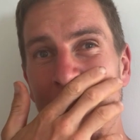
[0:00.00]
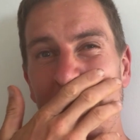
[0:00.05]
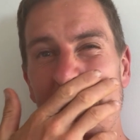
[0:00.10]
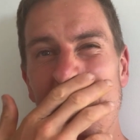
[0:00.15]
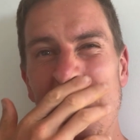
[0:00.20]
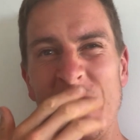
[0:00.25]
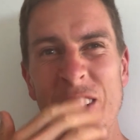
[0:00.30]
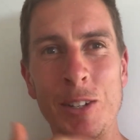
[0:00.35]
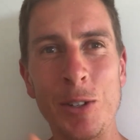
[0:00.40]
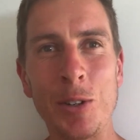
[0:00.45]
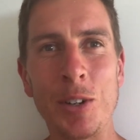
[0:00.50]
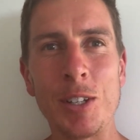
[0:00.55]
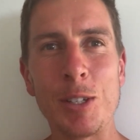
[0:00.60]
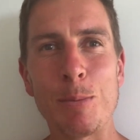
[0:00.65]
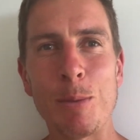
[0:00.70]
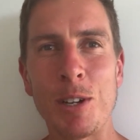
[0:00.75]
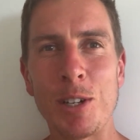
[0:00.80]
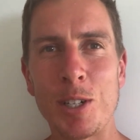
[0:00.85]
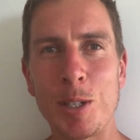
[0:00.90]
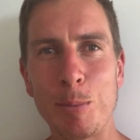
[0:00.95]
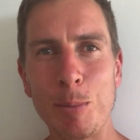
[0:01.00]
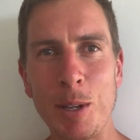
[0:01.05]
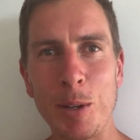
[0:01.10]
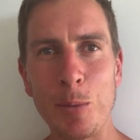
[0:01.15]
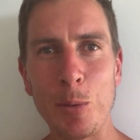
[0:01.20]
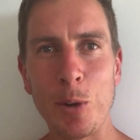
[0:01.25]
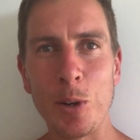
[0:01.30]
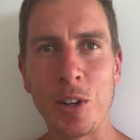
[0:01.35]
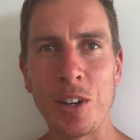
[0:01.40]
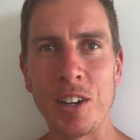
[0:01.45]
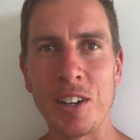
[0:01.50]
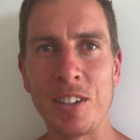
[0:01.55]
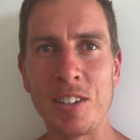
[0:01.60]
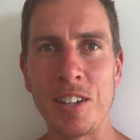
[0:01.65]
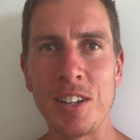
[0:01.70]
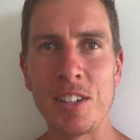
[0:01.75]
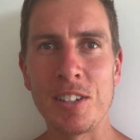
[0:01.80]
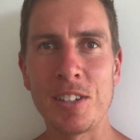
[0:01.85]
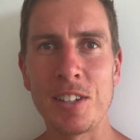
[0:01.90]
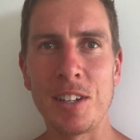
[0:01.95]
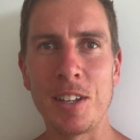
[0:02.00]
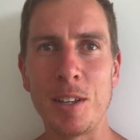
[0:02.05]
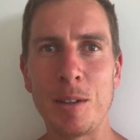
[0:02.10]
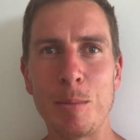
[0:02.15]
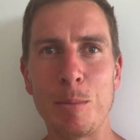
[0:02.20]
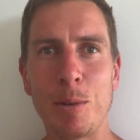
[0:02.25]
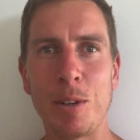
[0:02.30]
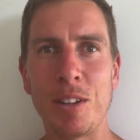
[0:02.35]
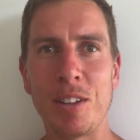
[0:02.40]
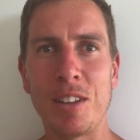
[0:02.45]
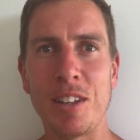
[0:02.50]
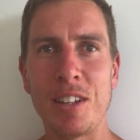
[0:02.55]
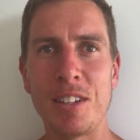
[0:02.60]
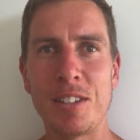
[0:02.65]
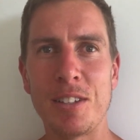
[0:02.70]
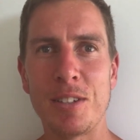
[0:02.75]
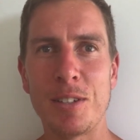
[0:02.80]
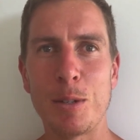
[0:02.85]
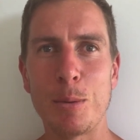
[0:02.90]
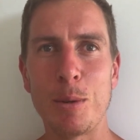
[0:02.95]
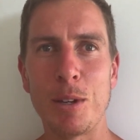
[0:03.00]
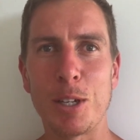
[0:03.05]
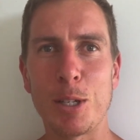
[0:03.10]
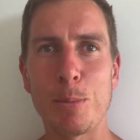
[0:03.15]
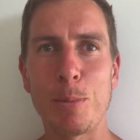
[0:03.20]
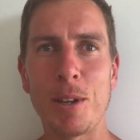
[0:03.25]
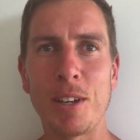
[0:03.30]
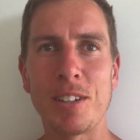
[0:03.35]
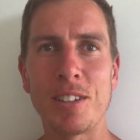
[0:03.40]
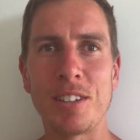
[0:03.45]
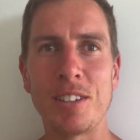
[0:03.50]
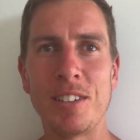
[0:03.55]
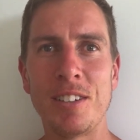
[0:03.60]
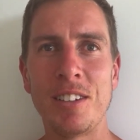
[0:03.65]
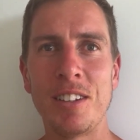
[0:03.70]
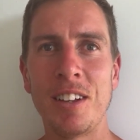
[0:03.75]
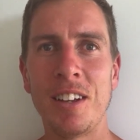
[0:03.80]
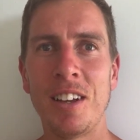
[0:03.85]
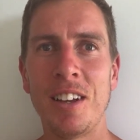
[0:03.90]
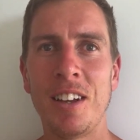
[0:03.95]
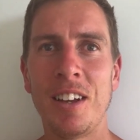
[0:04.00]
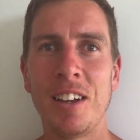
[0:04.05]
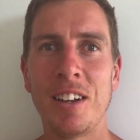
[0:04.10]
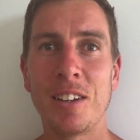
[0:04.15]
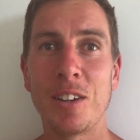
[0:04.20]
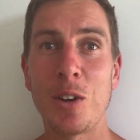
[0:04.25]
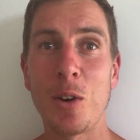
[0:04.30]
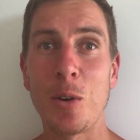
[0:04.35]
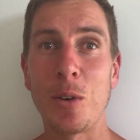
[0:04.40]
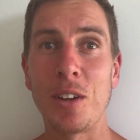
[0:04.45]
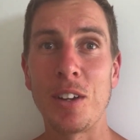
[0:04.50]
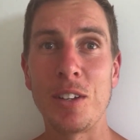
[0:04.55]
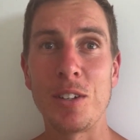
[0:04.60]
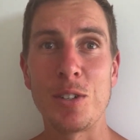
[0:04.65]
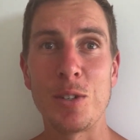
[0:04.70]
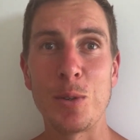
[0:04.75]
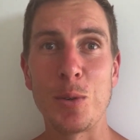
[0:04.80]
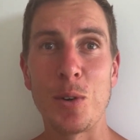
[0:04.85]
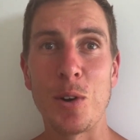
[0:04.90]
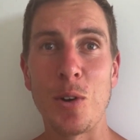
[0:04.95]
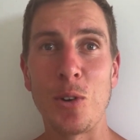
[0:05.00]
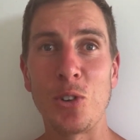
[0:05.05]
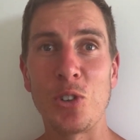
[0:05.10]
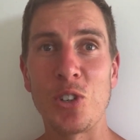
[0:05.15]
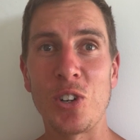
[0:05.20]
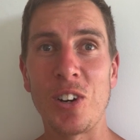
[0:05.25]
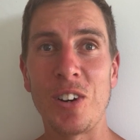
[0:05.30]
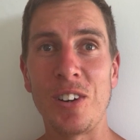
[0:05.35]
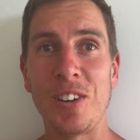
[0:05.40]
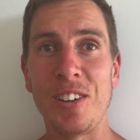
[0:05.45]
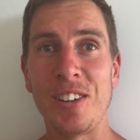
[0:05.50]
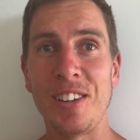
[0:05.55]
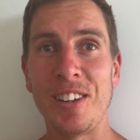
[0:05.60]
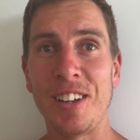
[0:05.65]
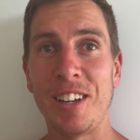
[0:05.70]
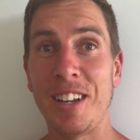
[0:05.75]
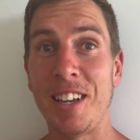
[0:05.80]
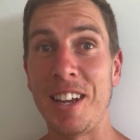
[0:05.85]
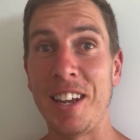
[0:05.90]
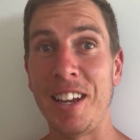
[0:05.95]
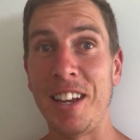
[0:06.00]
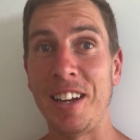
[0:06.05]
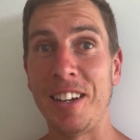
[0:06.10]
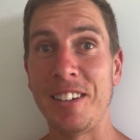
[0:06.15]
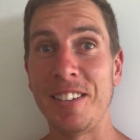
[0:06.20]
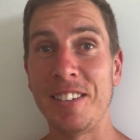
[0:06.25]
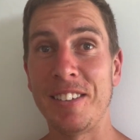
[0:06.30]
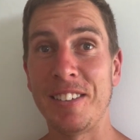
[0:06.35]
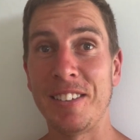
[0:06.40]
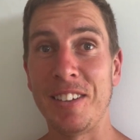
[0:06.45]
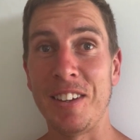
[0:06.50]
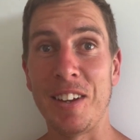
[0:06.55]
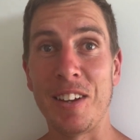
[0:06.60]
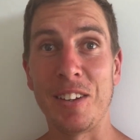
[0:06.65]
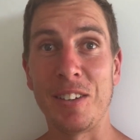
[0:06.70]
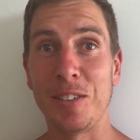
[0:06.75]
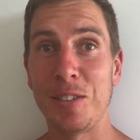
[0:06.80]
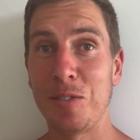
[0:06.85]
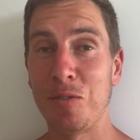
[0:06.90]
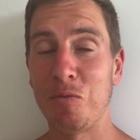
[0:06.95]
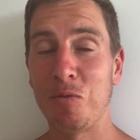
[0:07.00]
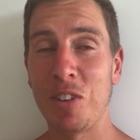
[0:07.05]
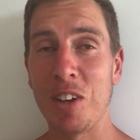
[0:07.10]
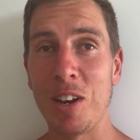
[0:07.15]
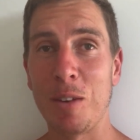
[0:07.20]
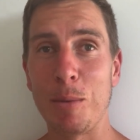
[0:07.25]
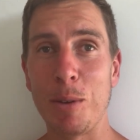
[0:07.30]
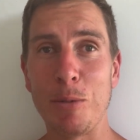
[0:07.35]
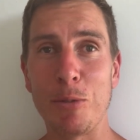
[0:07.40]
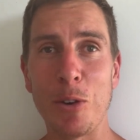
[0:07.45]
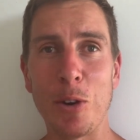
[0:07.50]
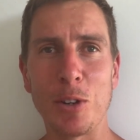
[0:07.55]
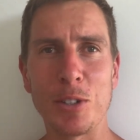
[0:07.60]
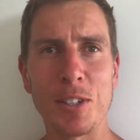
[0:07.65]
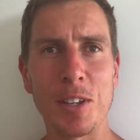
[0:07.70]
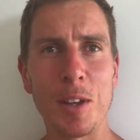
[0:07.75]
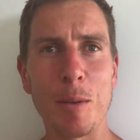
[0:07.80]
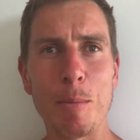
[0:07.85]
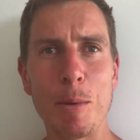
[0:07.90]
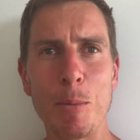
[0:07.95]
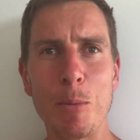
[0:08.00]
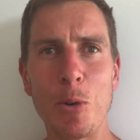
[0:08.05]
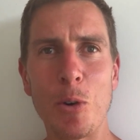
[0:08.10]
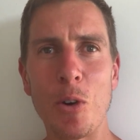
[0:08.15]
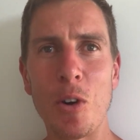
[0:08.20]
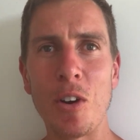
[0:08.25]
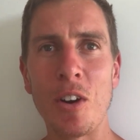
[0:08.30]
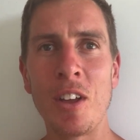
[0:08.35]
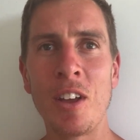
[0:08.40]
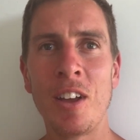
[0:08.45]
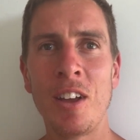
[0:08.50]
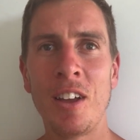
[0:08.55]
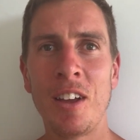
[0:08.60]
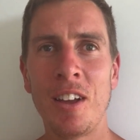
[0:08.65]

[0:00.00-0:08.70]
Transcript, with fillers: haven't been doing as much speed work and intensity, but that's to be expected going into an ultra and yeah, going to be focusing a bit more on